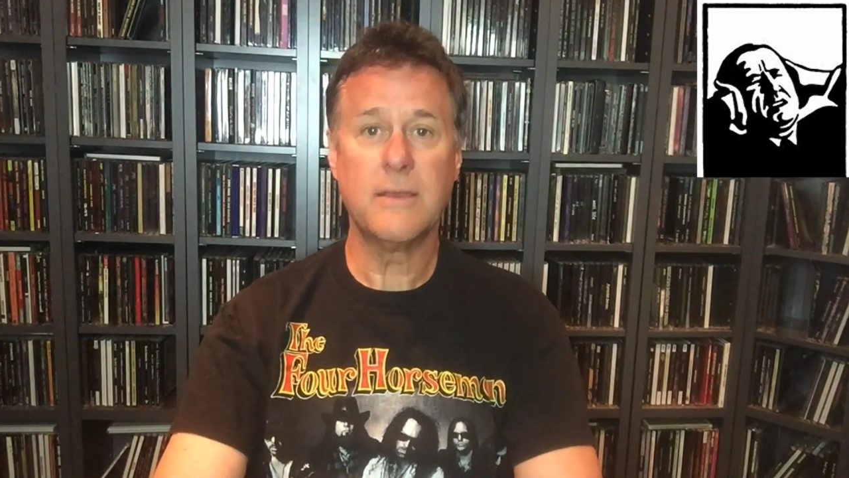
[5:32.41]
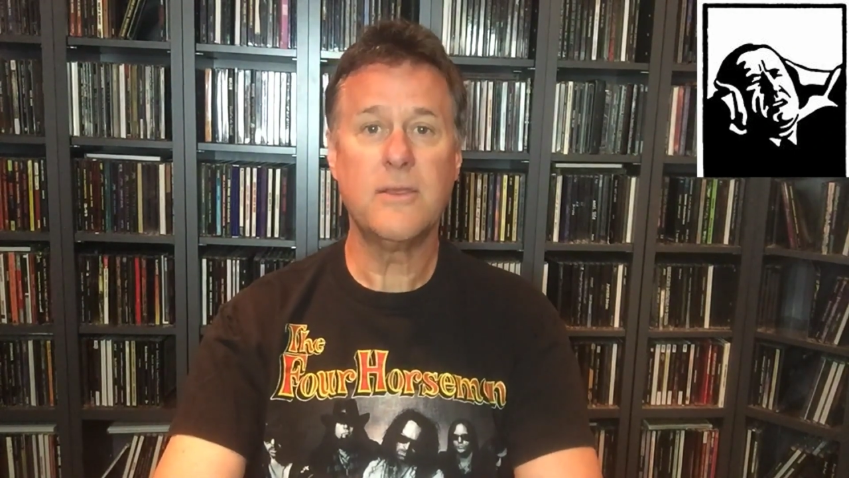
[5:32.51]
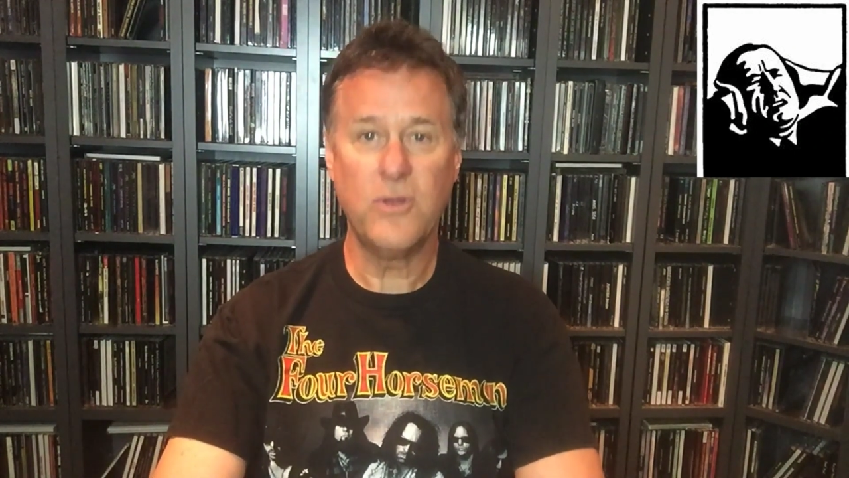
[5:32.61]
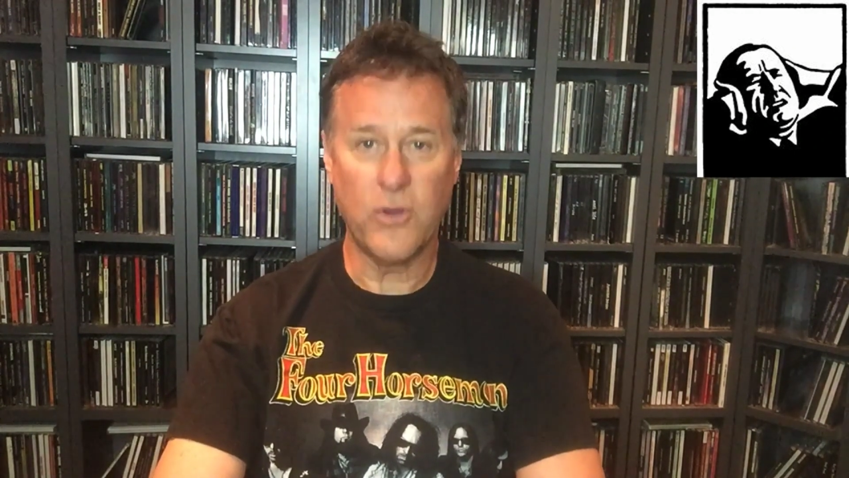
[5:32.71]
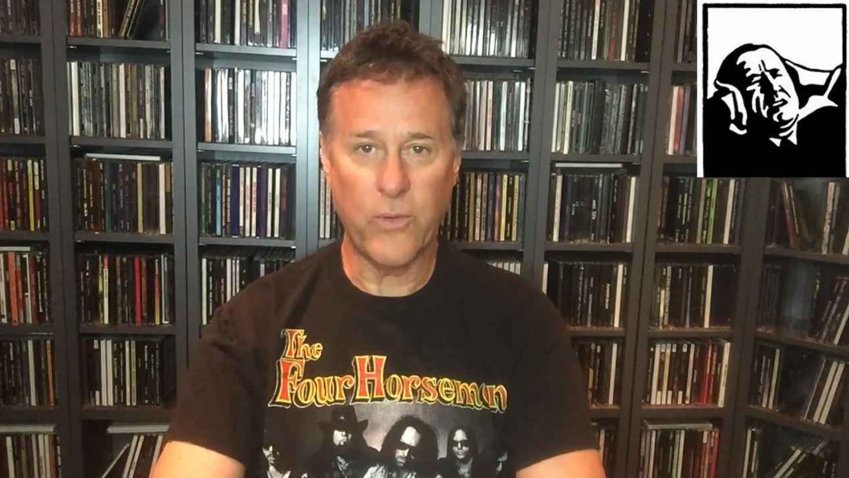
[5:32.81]

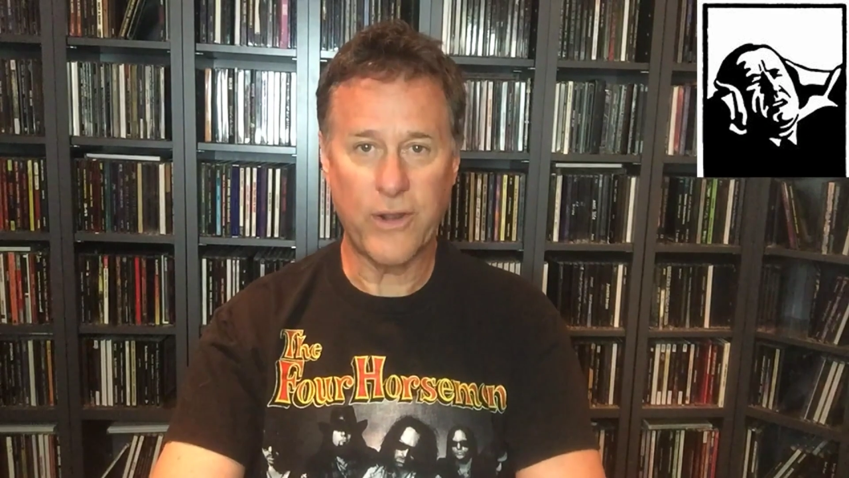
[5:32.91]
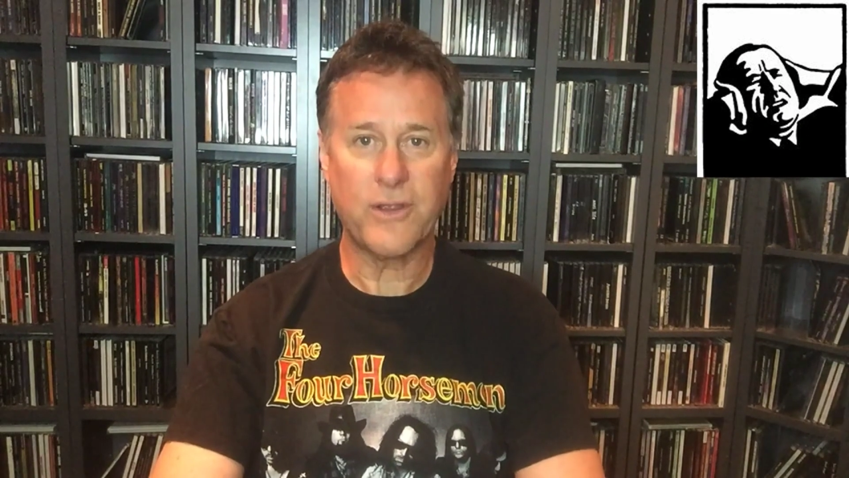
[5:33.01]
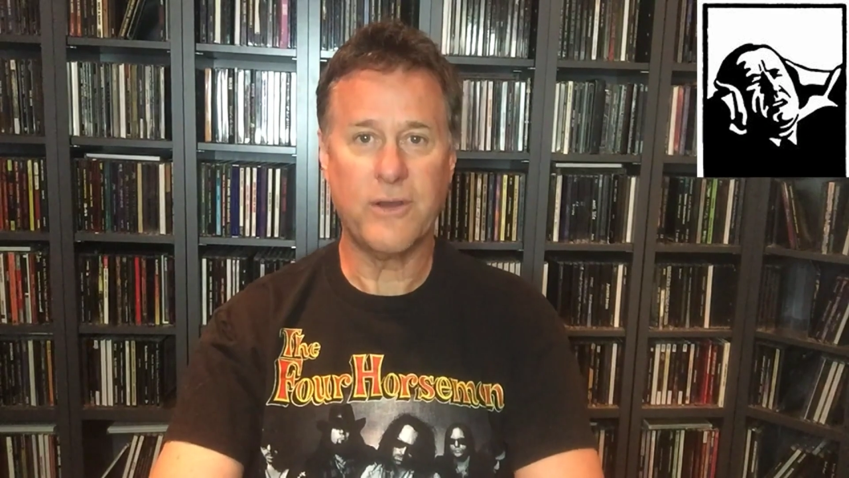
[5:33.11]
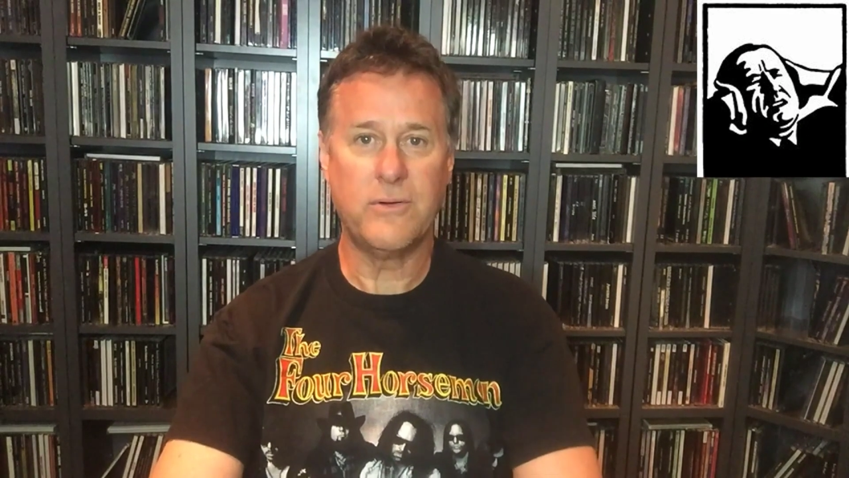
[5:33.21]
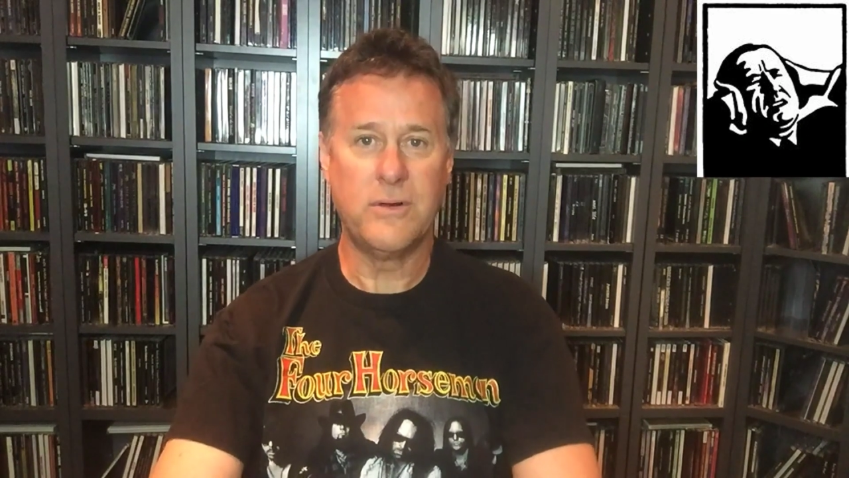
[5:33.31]
You know where to
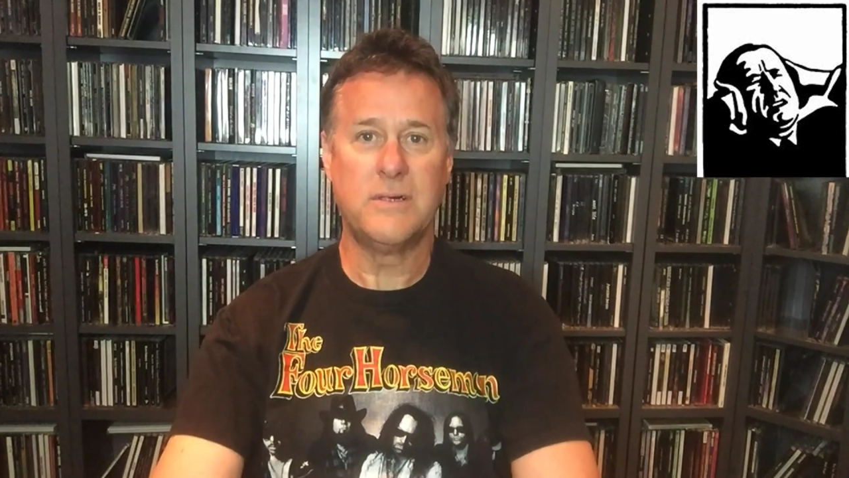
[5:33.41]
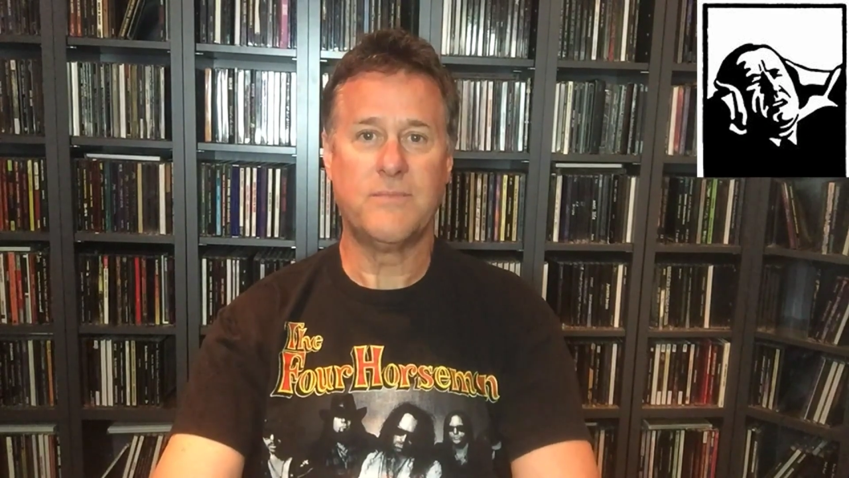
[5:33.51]
go